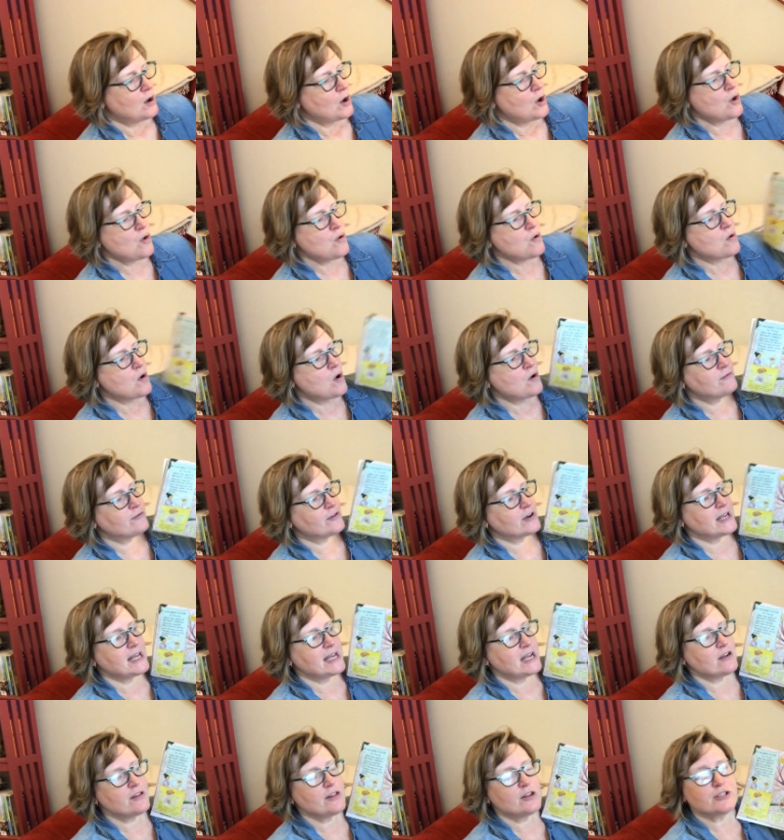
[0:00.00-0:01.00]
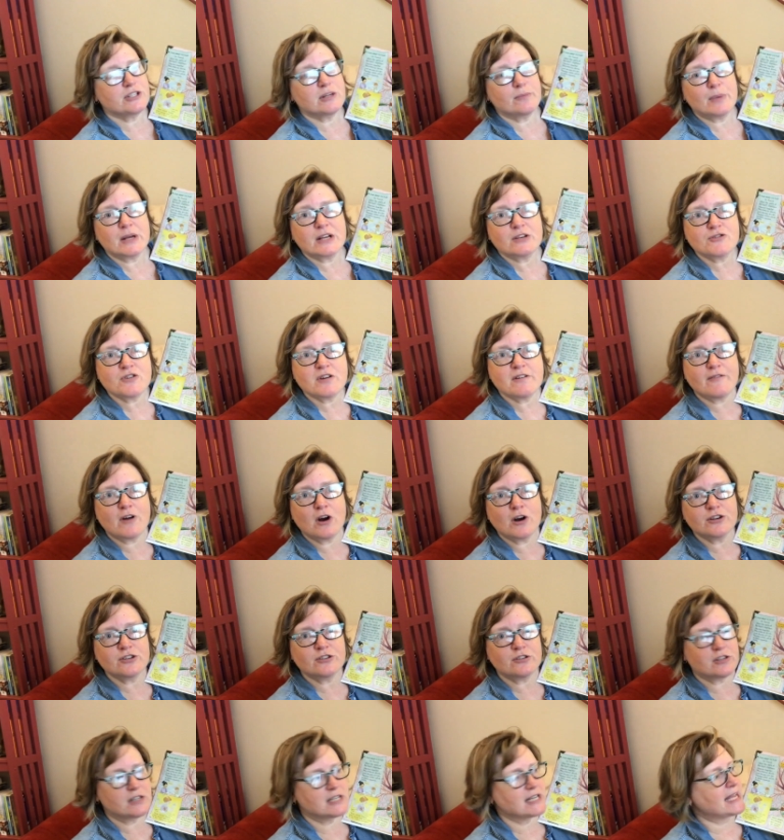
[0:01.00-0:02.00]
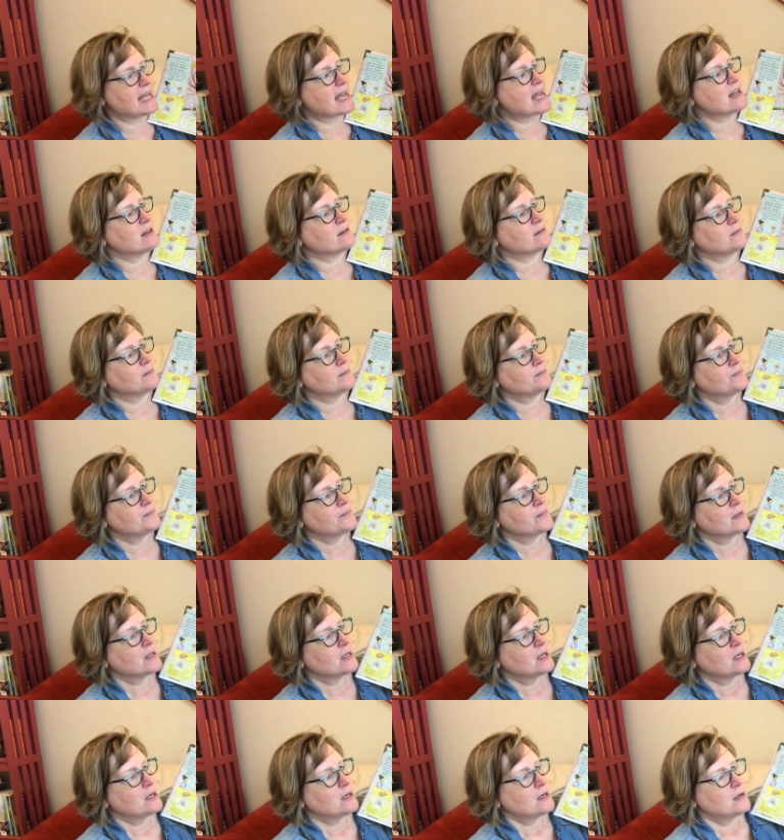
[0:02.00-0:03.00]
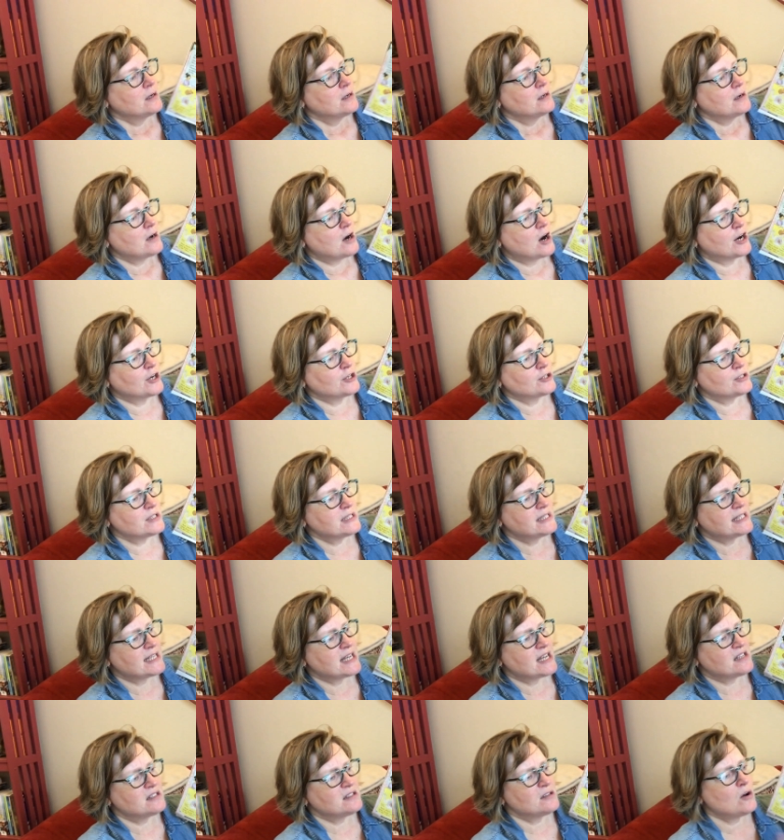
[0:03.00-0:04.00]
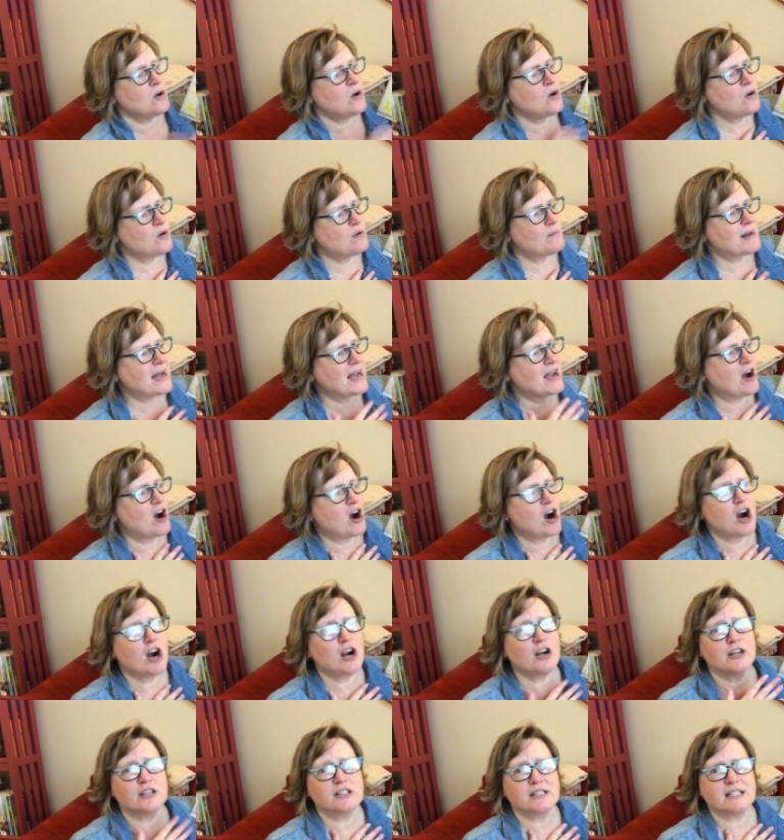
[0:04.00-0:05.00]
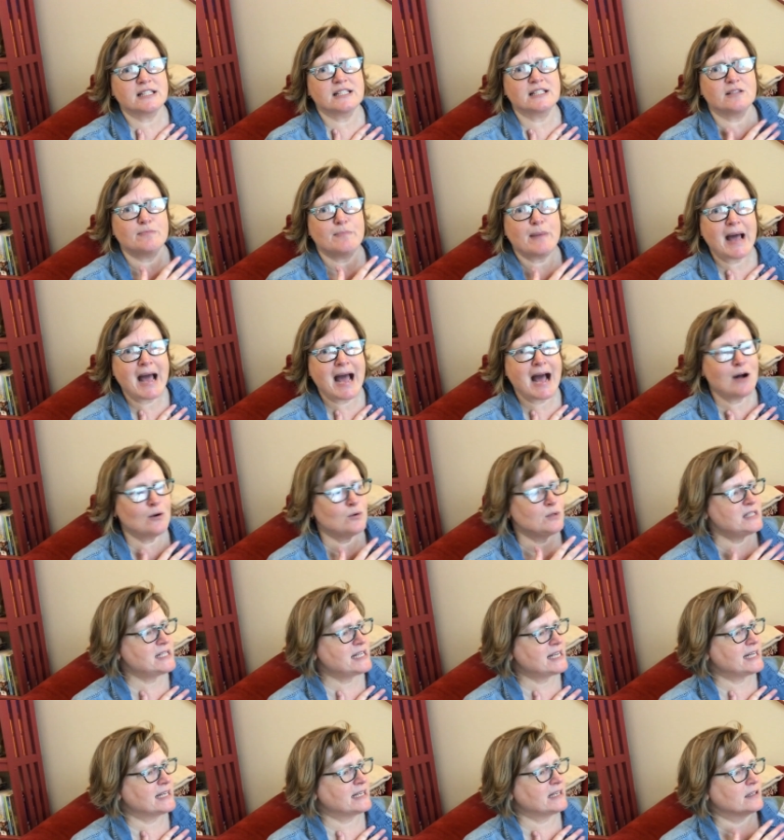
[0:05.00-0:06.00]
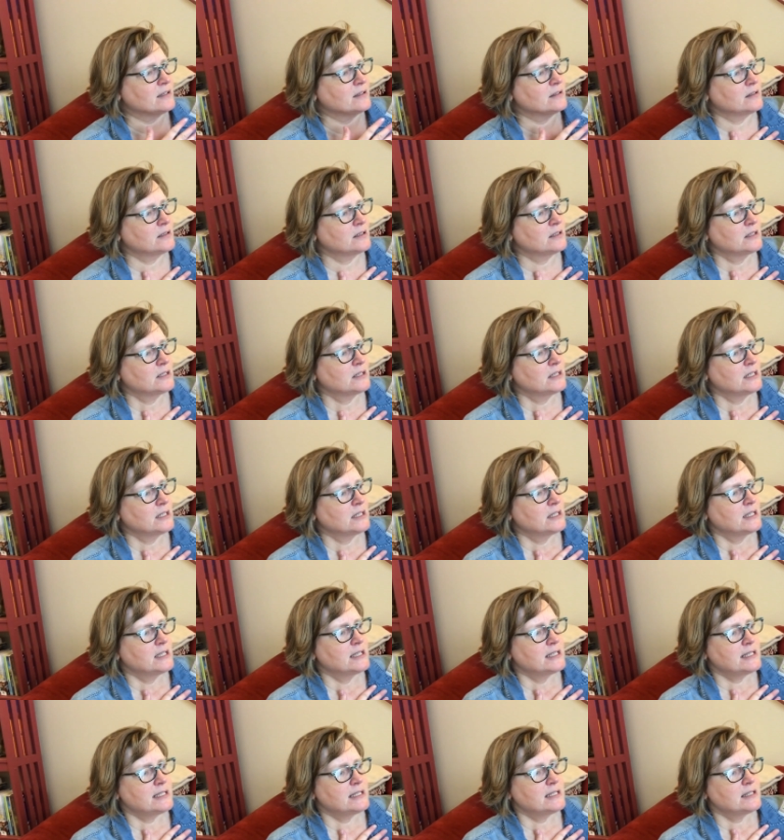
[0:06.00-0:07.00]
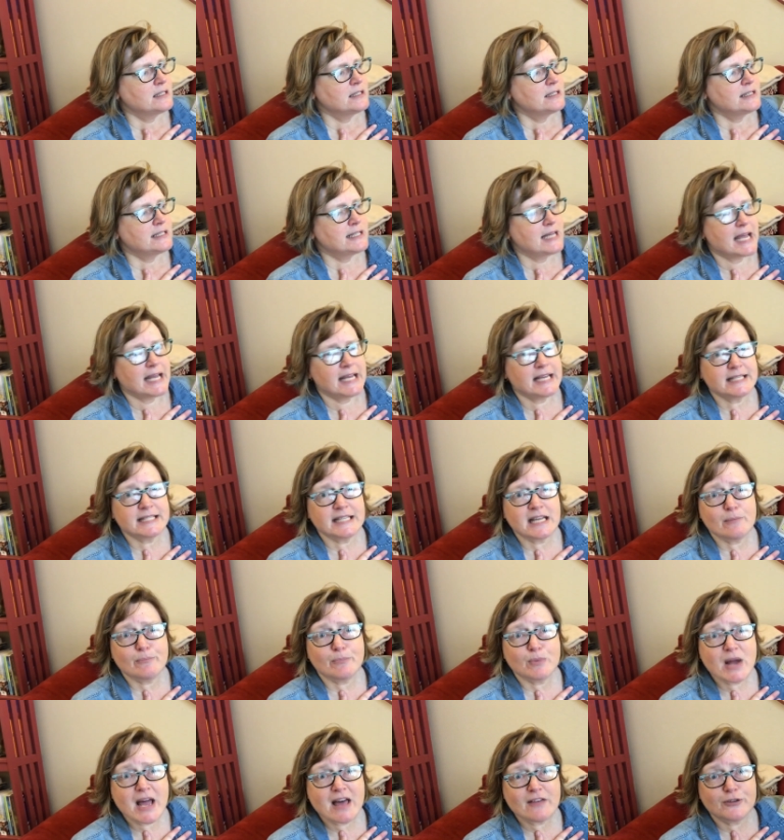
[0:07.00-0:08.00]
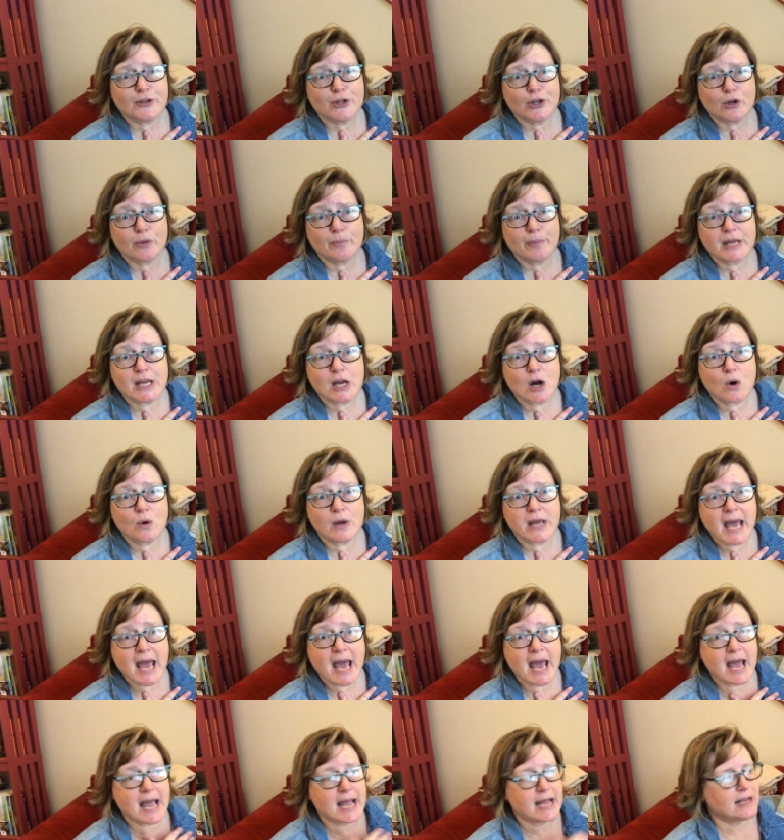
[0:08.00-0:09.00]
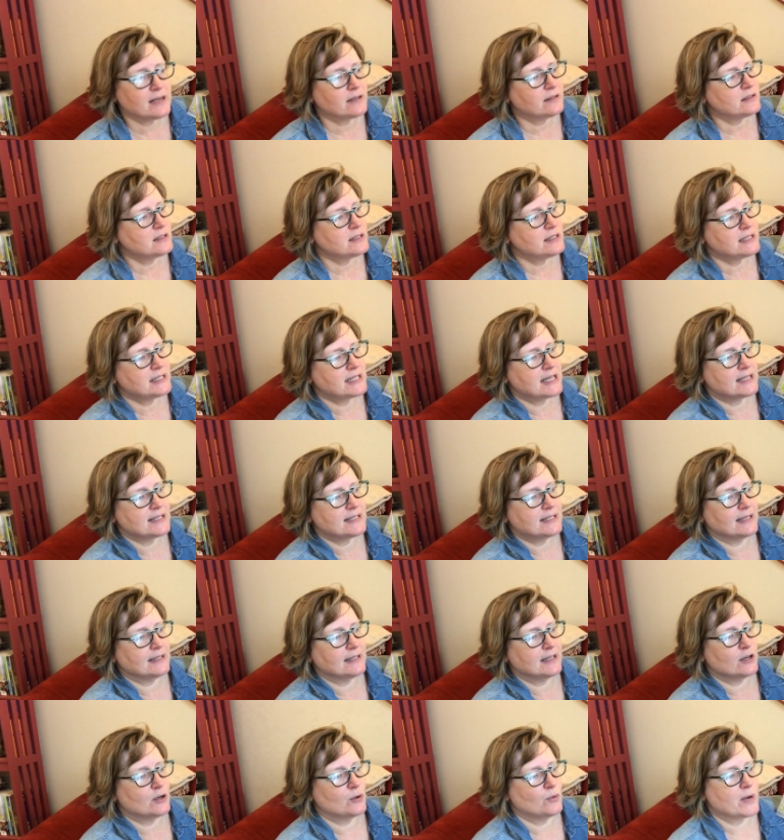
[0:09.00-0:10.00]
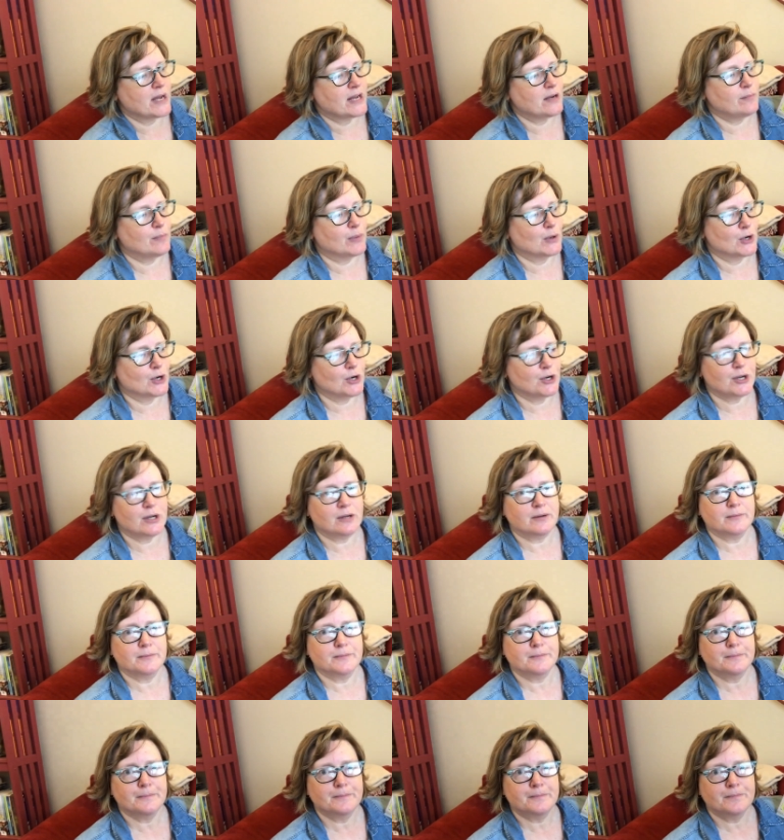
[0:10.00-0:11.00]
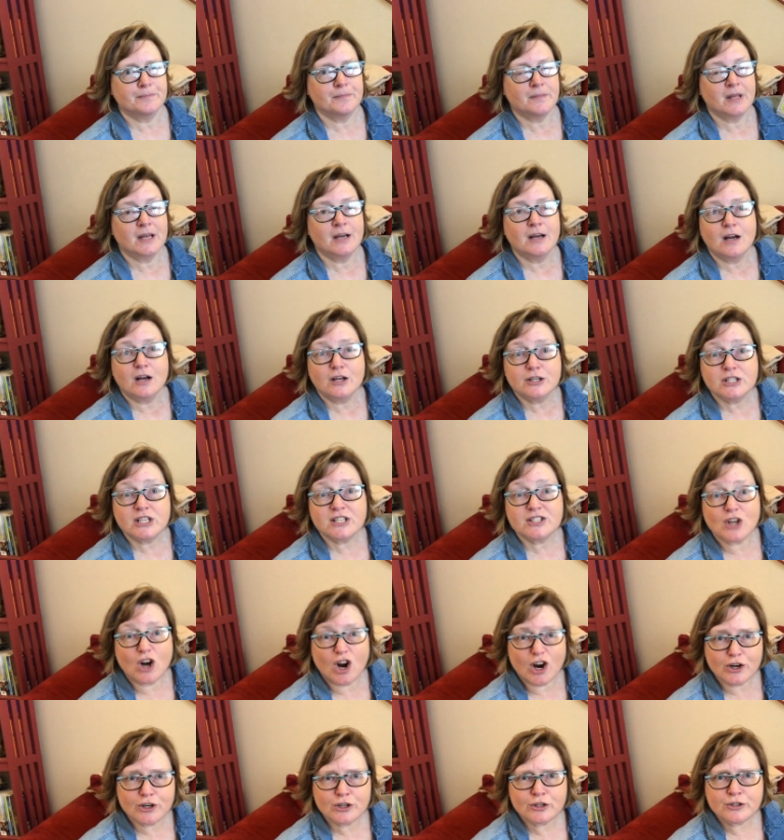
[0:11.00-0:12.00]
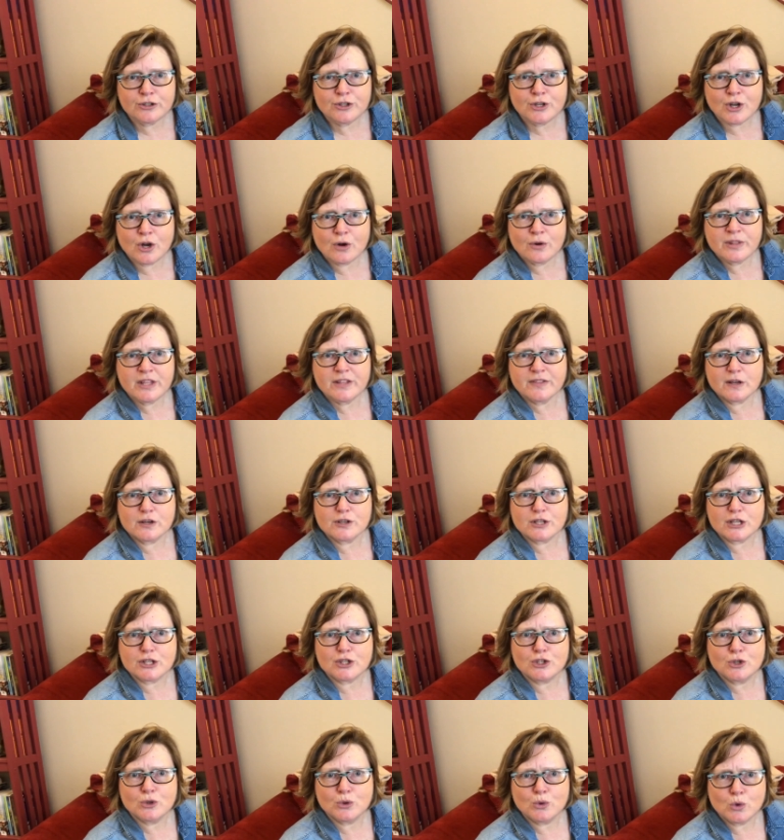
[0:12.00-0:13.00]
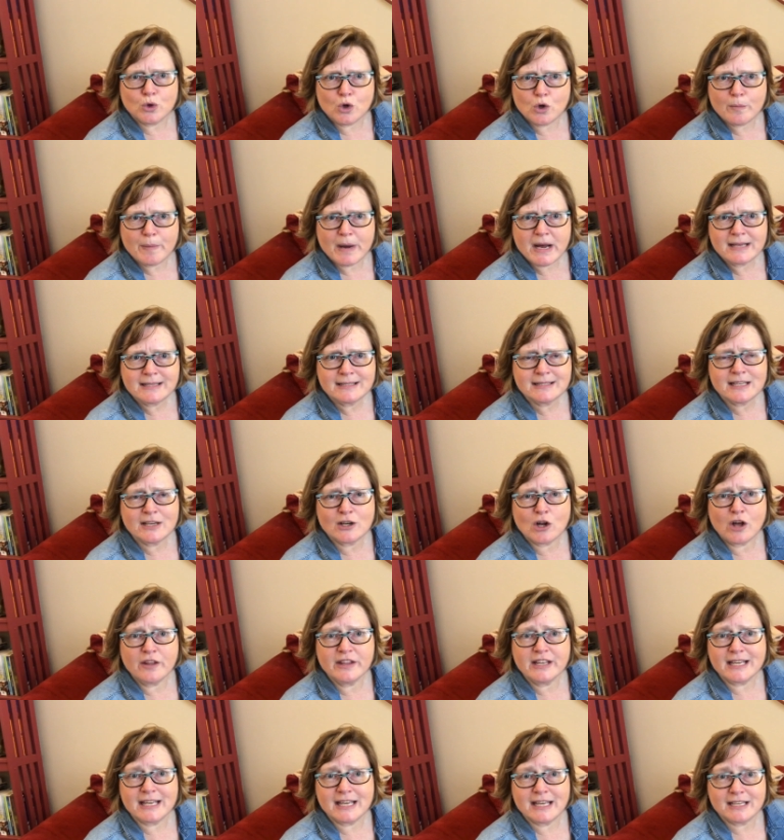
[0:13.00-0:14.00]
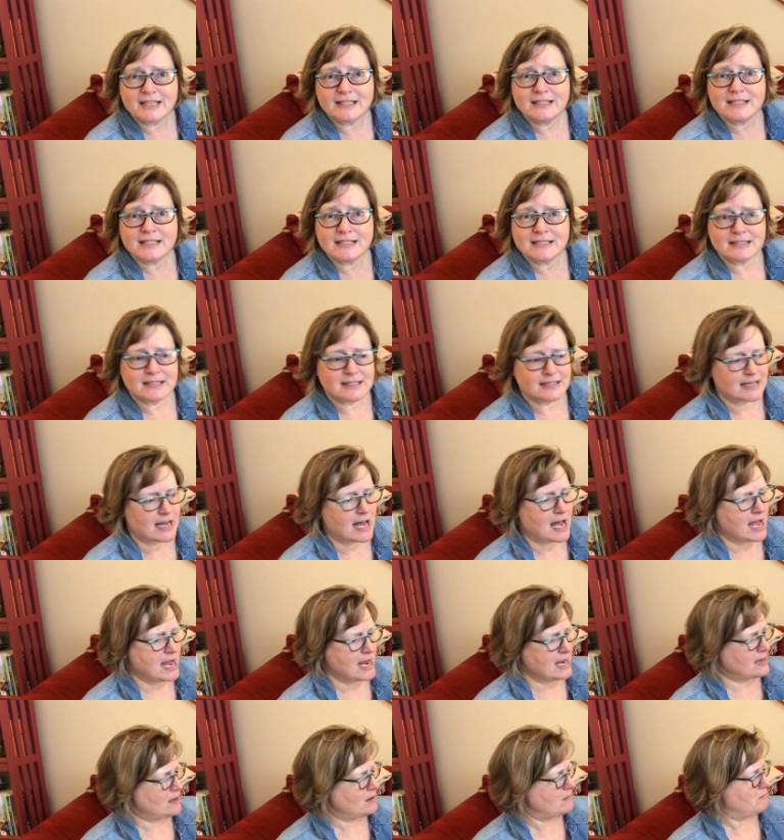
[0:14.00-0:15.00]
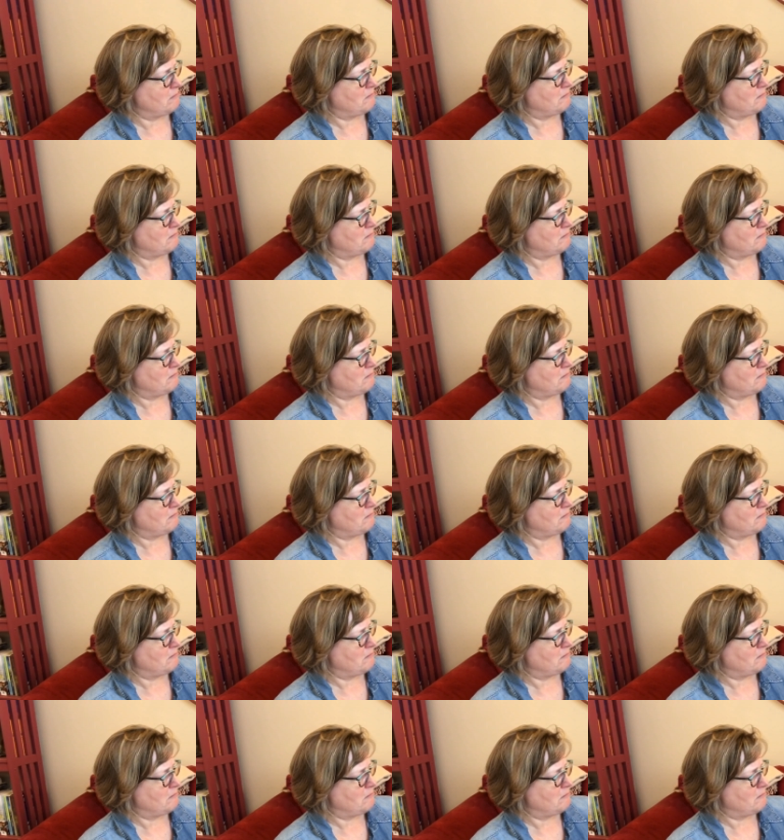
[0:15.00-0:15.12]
Oh, over here, there's a picture of Arnold again. Arnold says, oh, my heart is pounding. Take a deep breath, you'll be okay, says the little red bird. Does Arnold know that there's a school bus and all the kids inside?